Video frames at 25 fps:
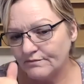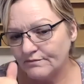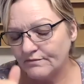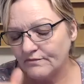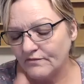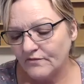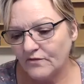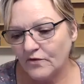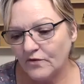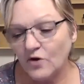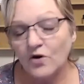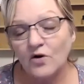
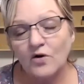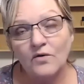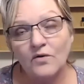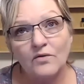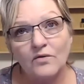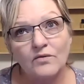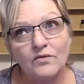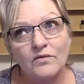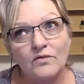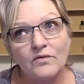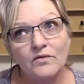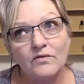for
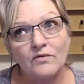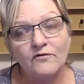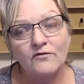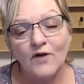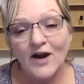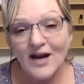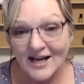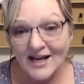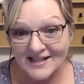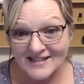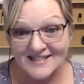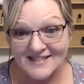
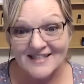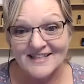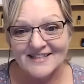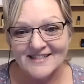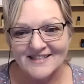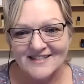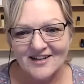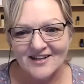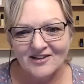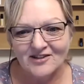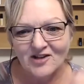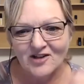frankincense
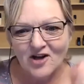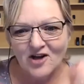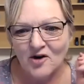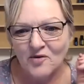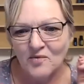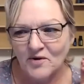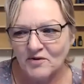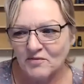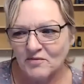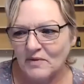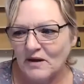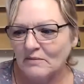along
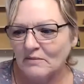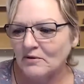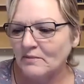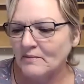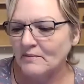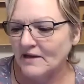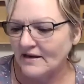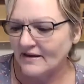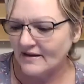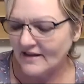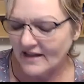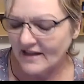with
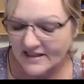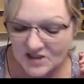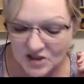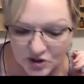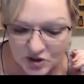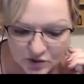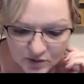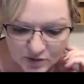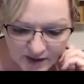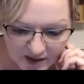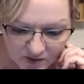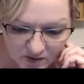peppermint. That's a
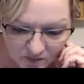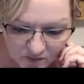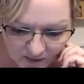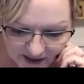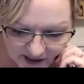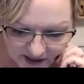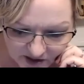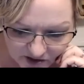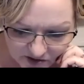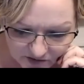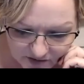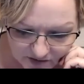great way to
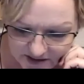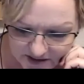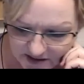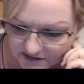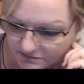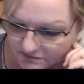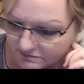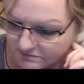use it